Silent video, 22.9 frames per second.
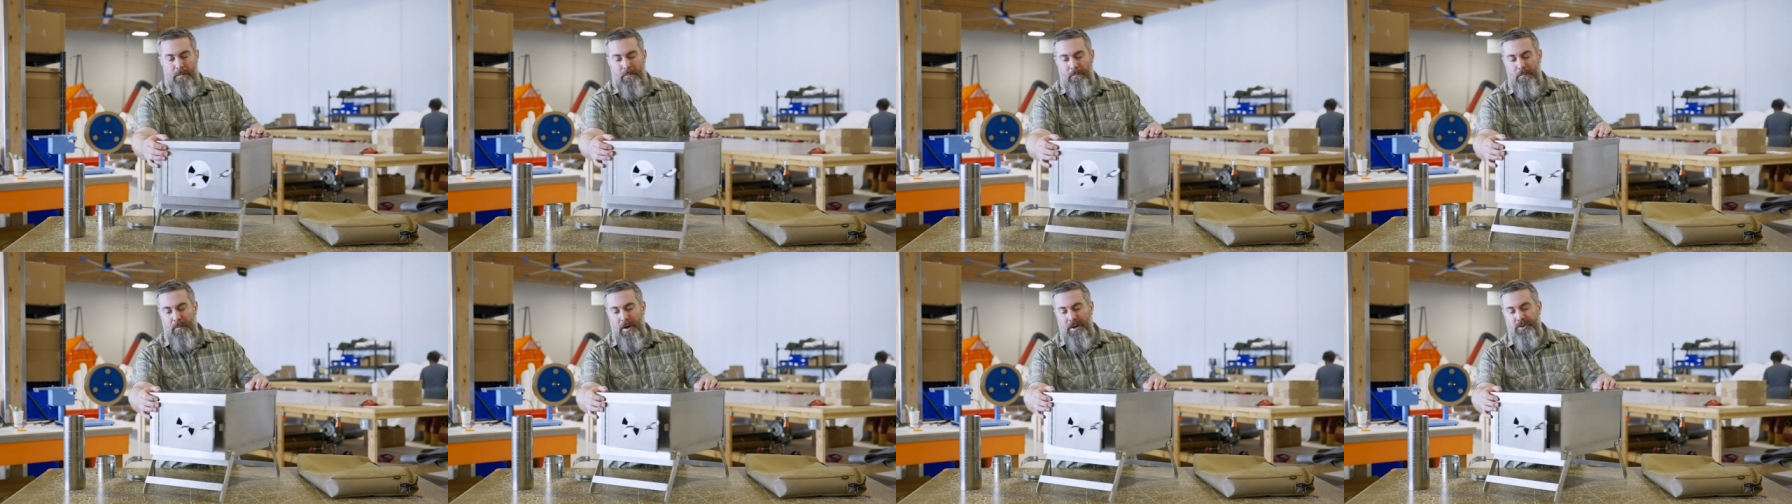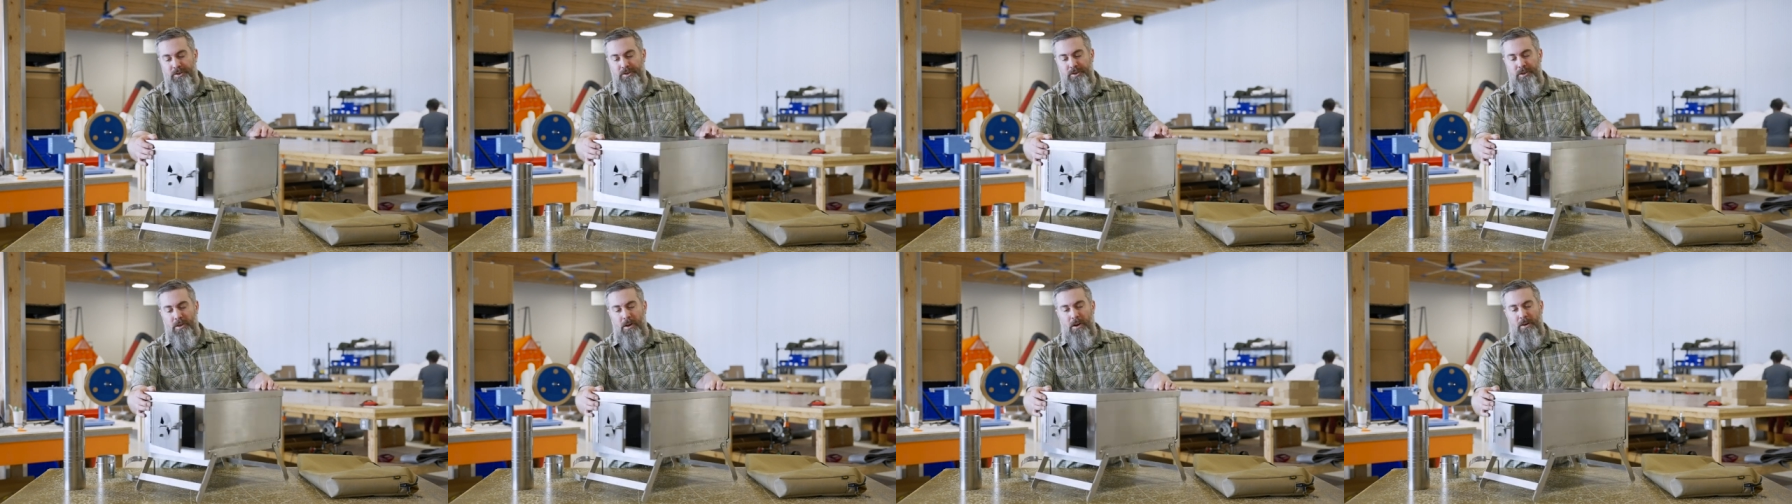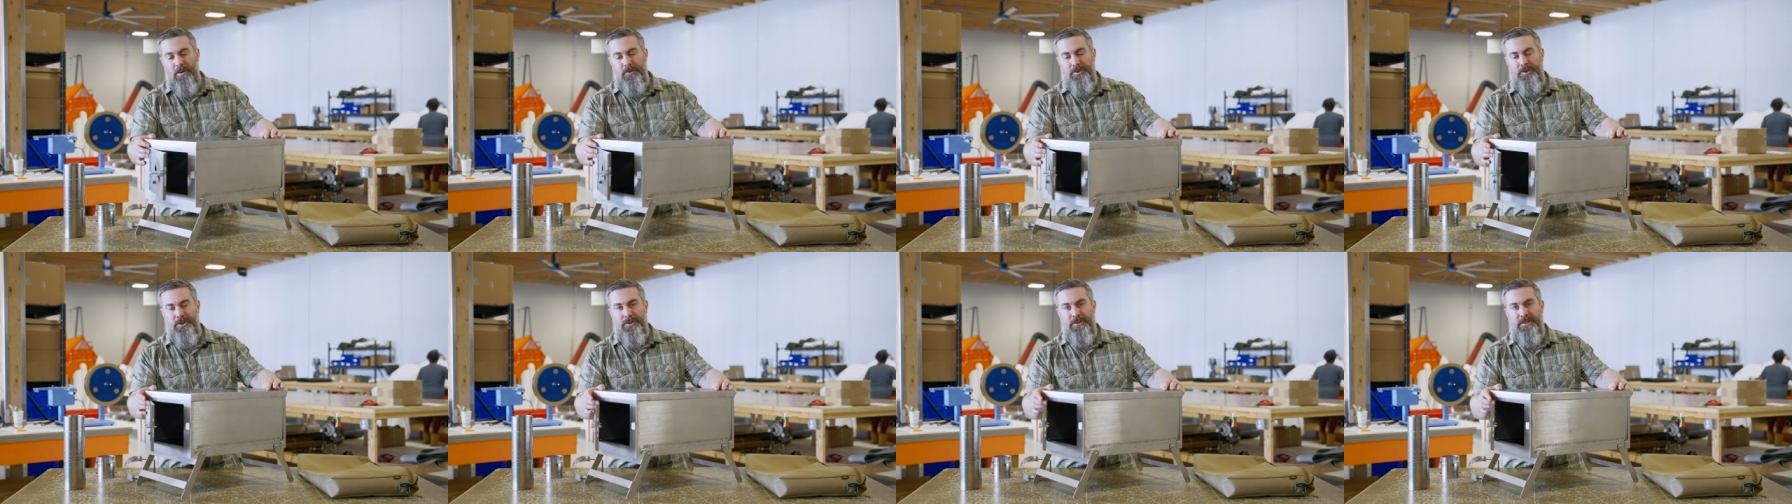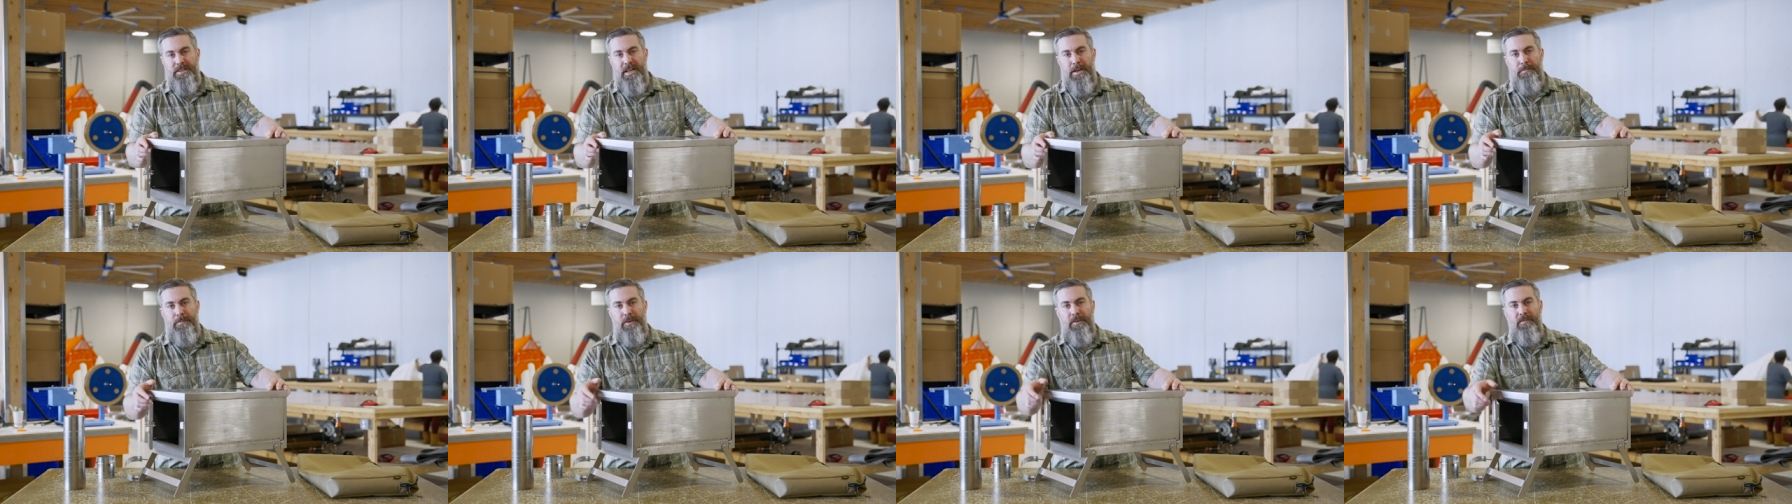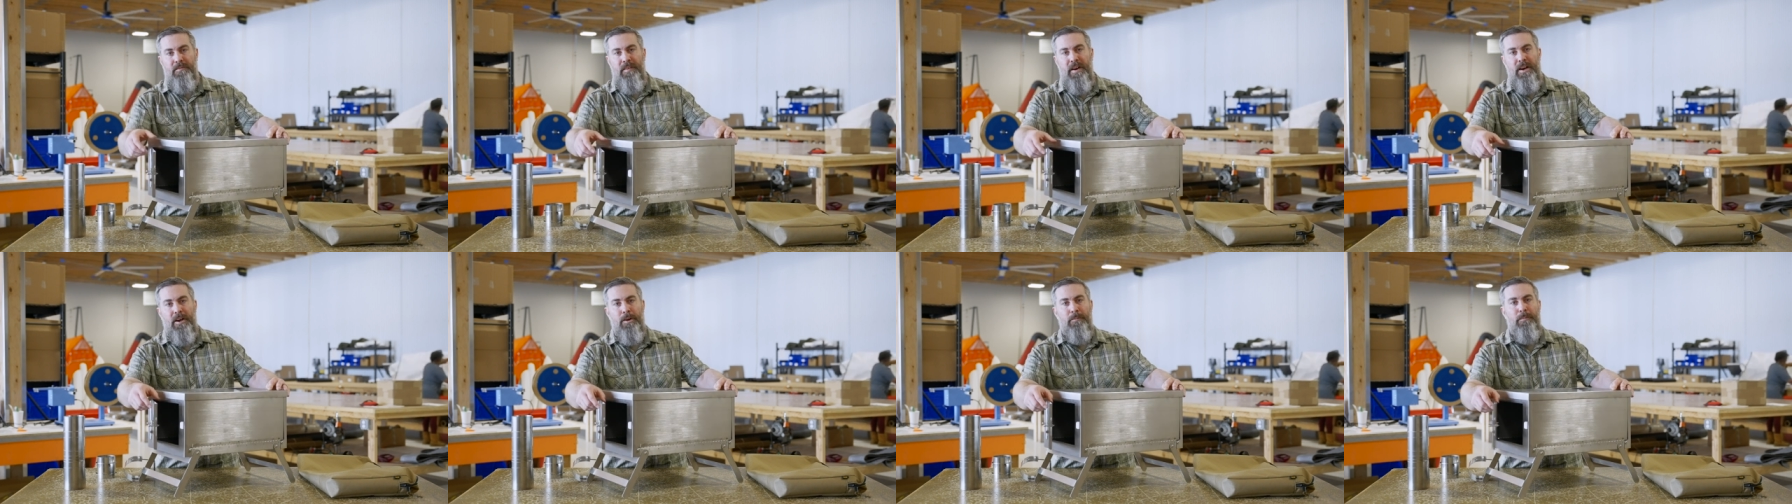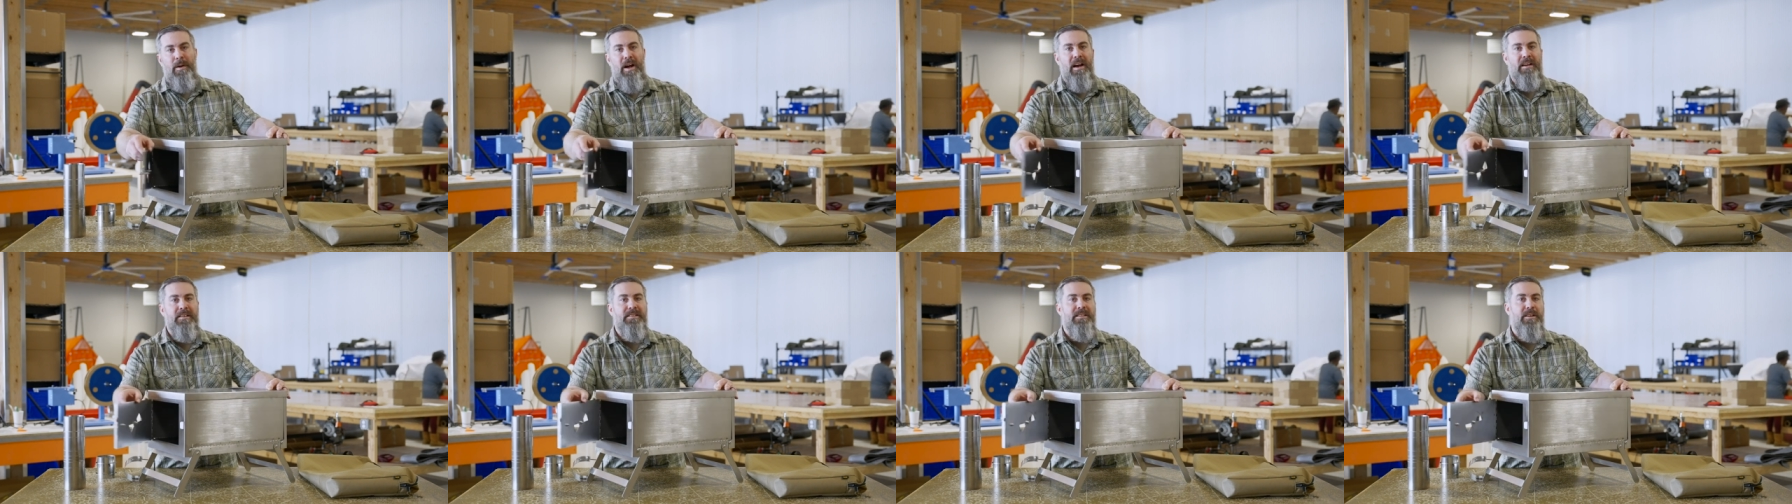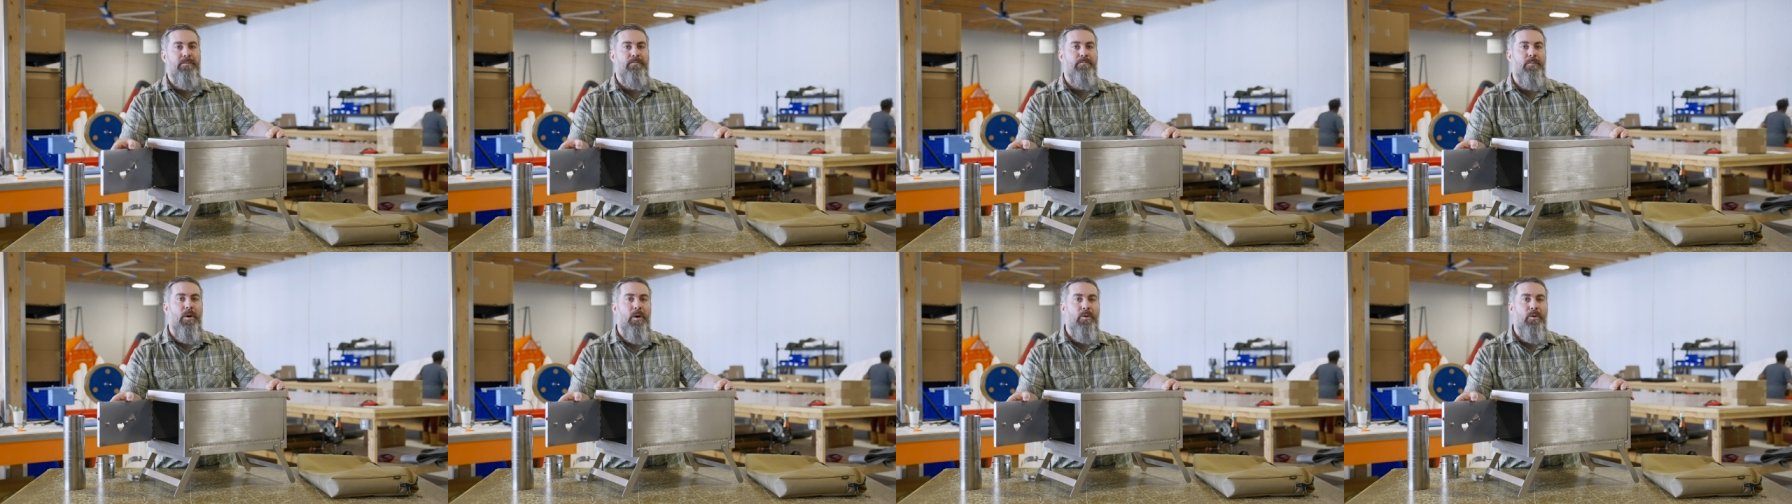much larger, deeper firebox than